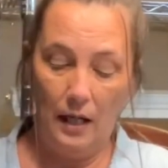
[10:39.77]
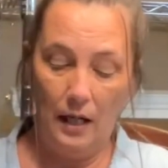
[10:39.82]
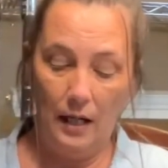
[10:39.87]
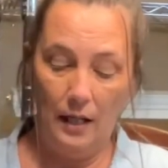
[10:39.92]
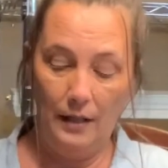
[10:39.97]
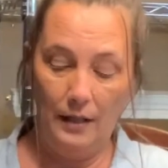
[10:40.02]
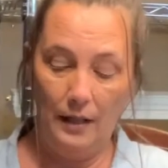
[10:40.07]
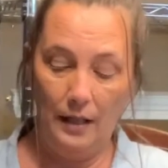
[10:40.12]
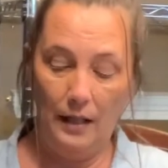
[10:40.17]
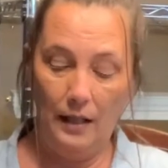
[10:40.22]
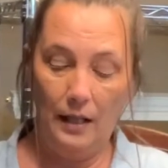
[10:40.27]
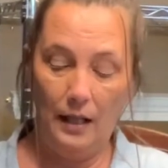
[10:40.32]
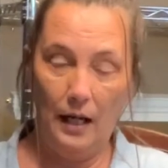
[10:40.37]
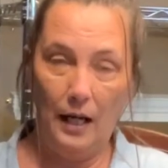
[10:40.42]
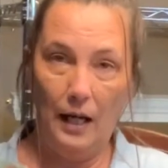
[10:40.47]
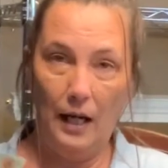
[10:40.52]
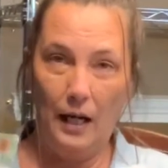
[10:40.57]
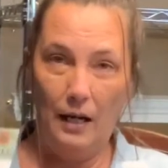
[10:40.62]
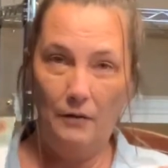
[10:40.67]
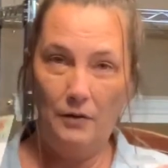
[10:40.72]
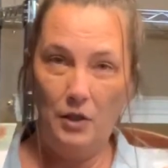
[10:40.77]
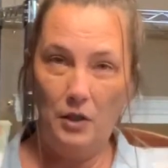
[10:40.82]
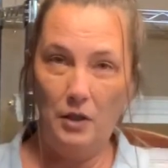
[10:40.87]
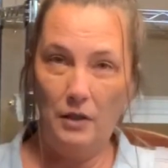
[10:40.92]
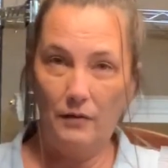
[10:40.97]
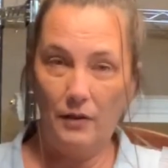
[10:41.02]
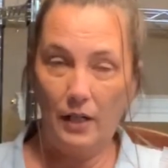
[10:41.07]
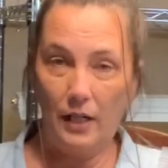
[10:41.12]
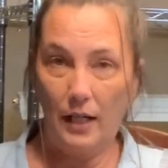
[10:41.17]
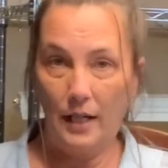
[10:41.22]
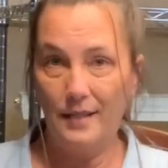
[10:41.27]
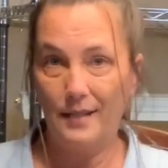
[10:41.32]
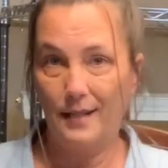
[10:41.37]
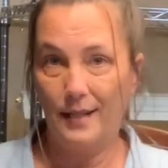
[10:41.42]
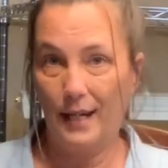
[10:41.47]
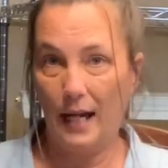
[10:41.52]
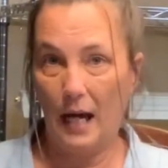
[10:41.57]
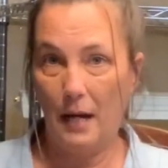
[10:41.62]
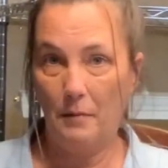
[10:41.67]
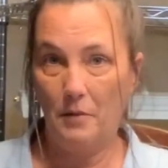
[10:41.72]
and then I have 2 different kinds of
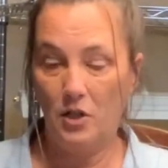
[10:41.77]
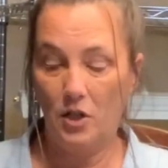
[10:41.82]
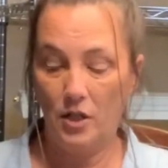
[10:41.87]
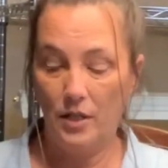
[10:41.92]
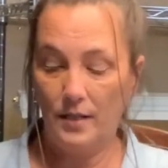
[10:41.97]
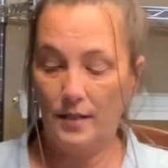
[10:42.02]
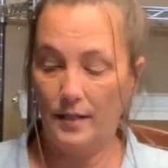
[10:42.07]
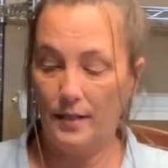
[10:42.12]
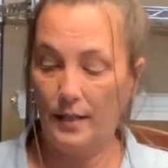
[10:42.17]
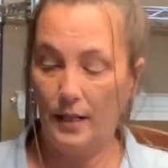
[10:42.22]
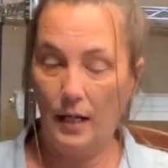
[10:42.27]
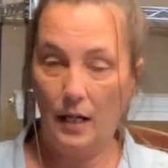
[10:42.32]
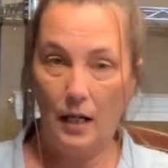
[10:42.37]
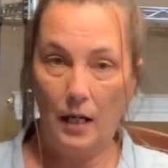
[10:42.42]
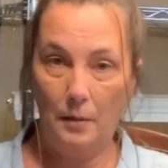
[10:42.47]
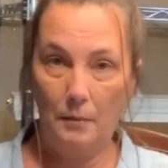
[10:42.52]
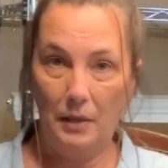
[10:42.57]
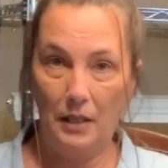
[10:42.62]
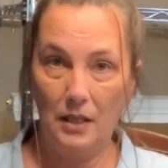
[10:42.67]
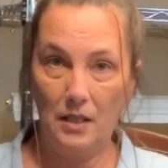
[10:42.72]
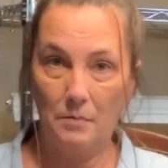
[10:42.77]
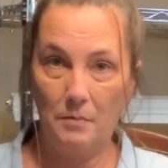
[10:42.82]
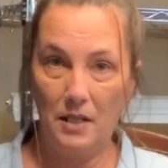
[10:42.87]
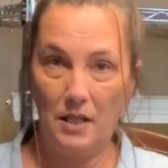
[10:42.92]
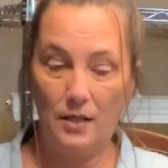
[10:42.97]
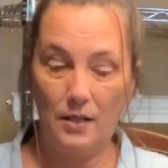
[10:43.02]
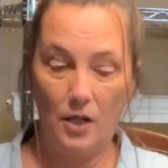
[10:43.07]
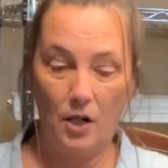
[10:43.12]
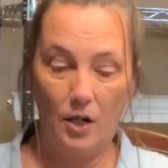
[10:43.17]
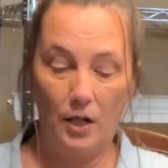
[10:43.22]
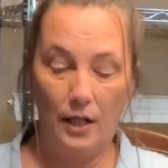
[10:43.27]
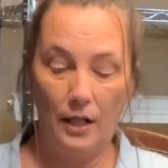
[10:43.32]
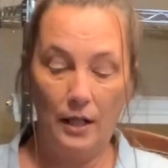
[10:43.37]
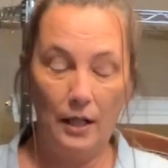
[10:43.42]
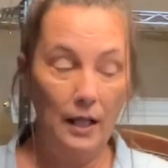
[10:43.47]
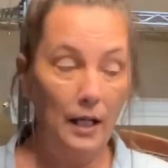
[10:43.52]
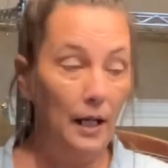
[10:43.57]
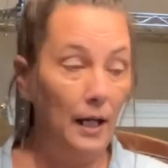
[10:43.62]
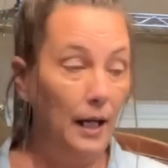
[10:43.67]
cabbages that I'm gonna be starting.